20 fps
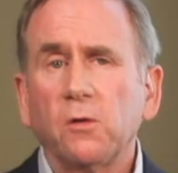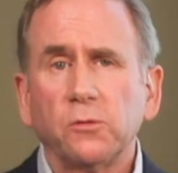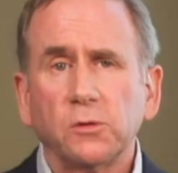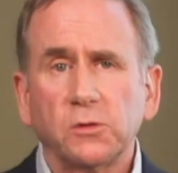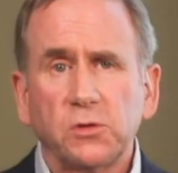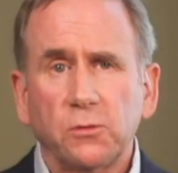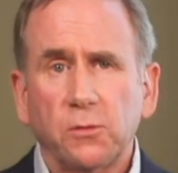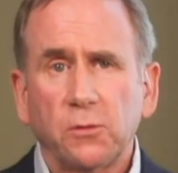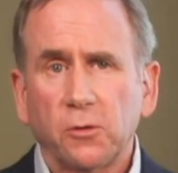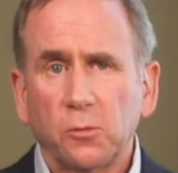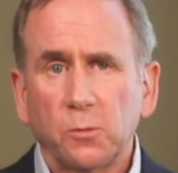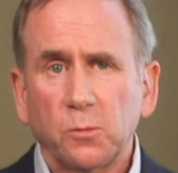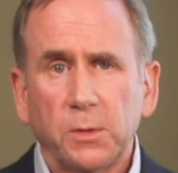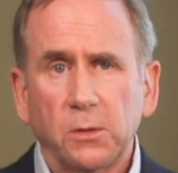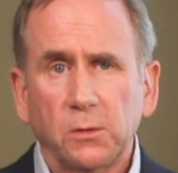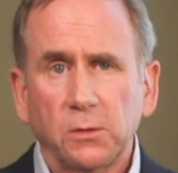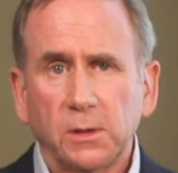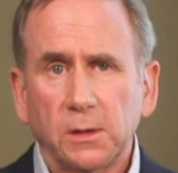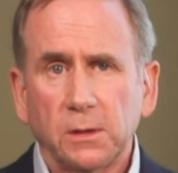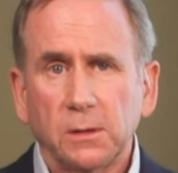over 200
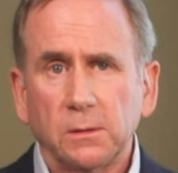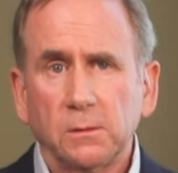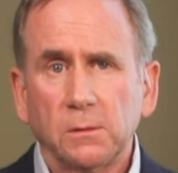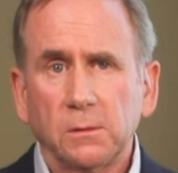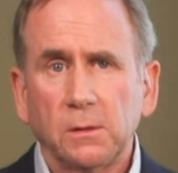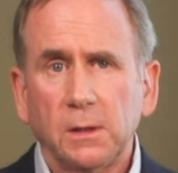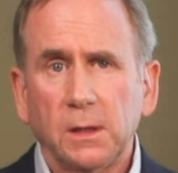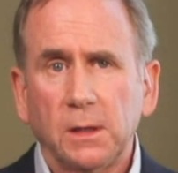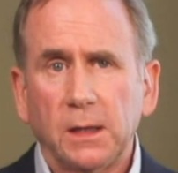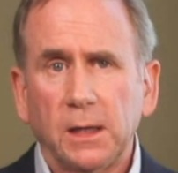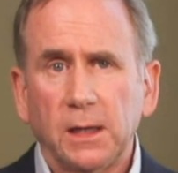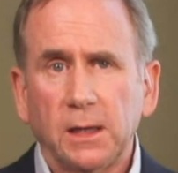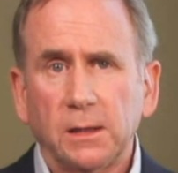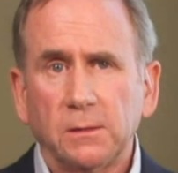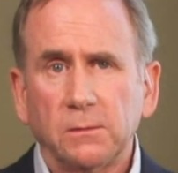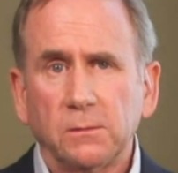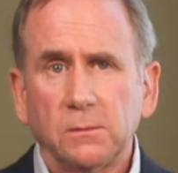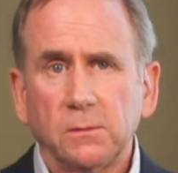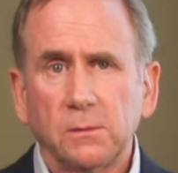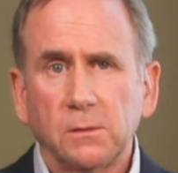billion
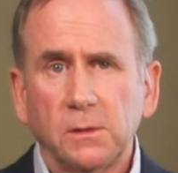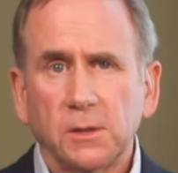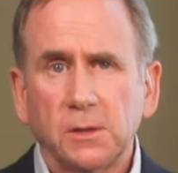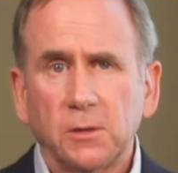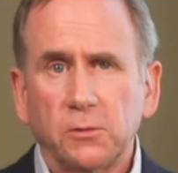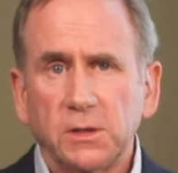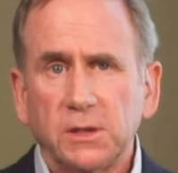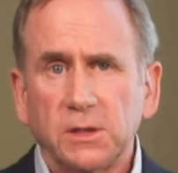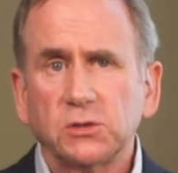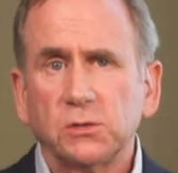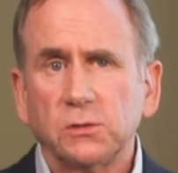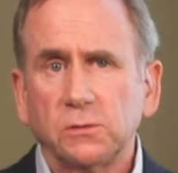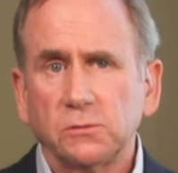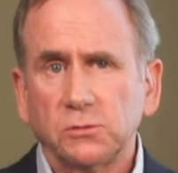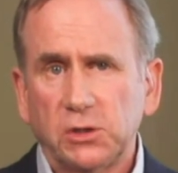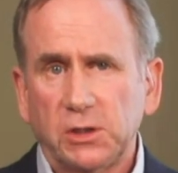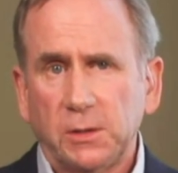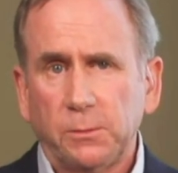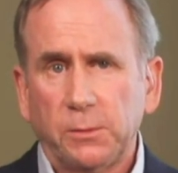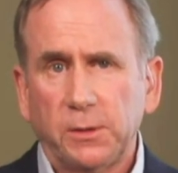in additional
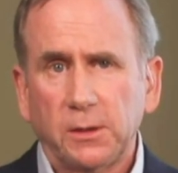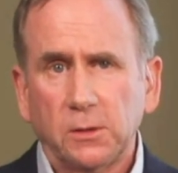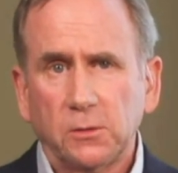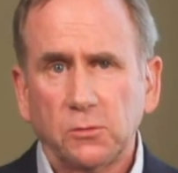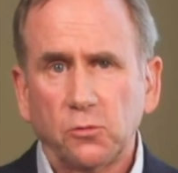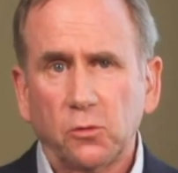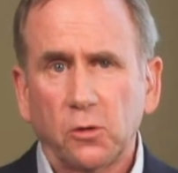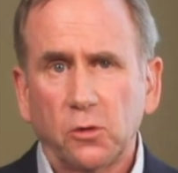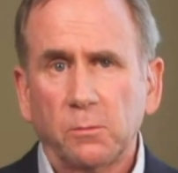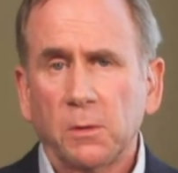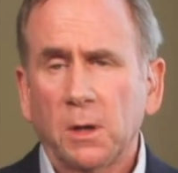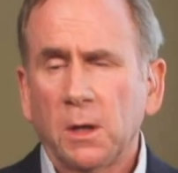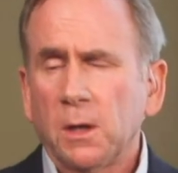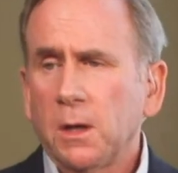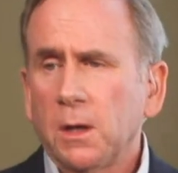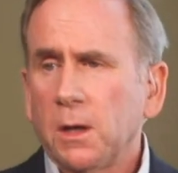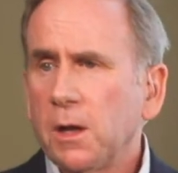GDP in Europe.